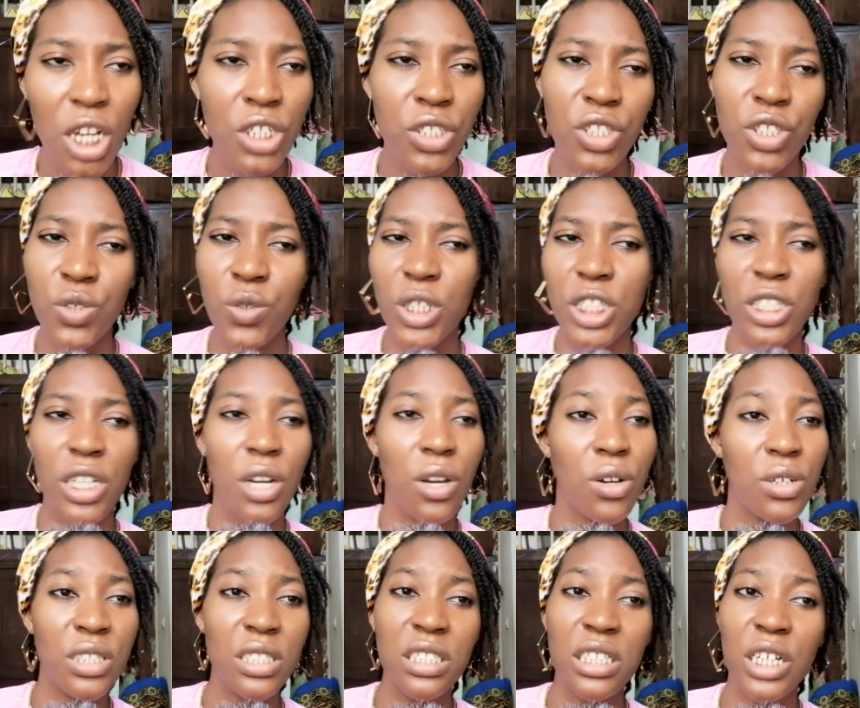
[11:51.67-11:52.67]
So she went to her
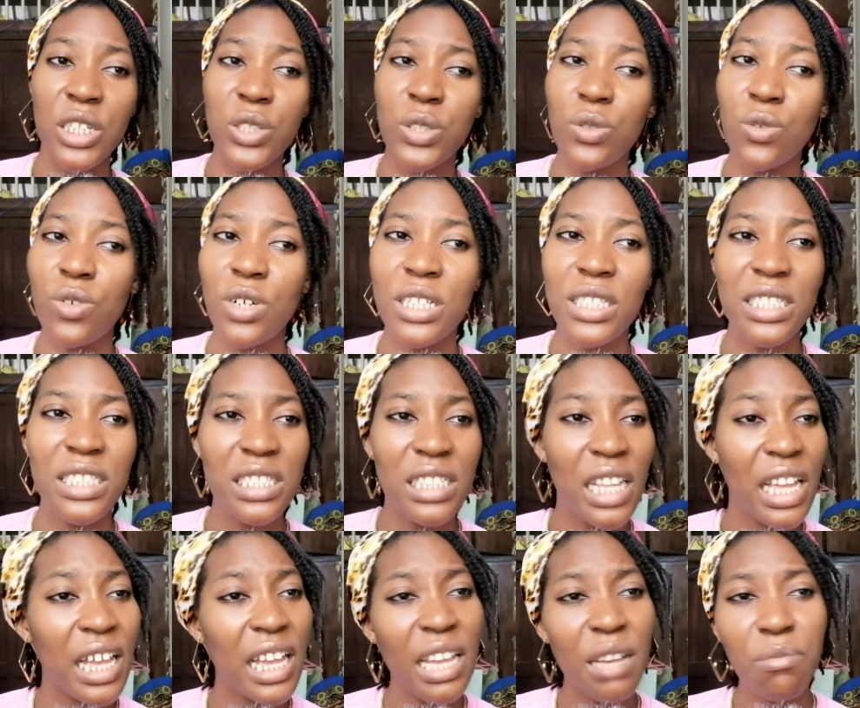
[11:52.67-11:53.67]
cousin's house to go and
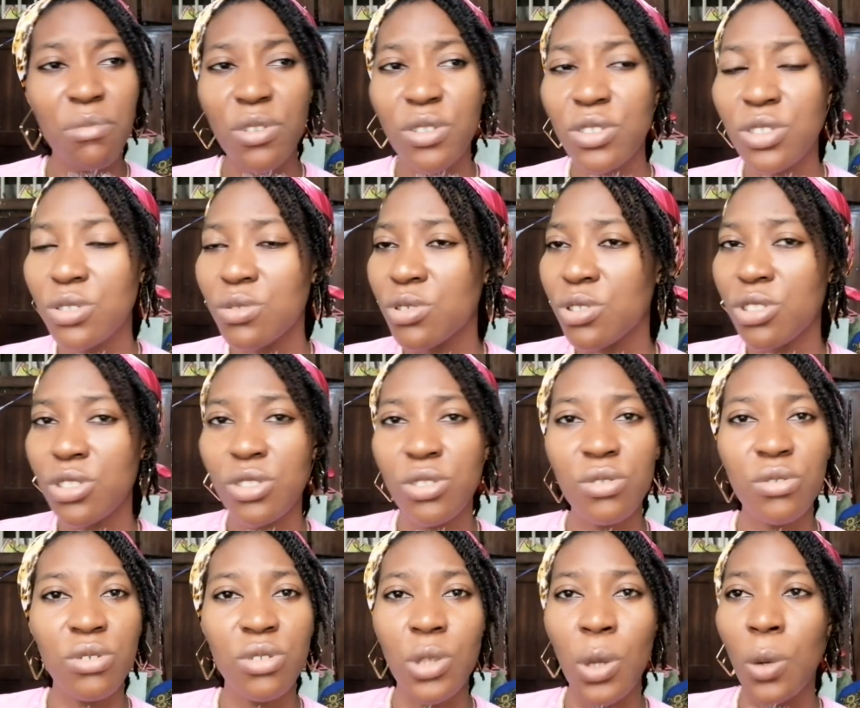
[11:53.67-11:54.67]
stay because she was just
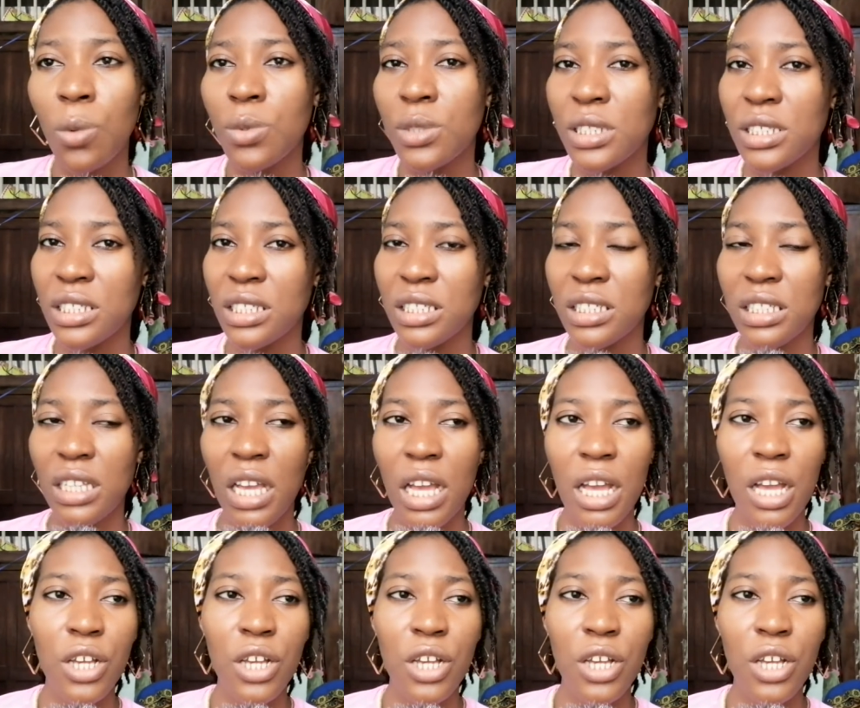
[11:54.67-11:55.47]
so done with it.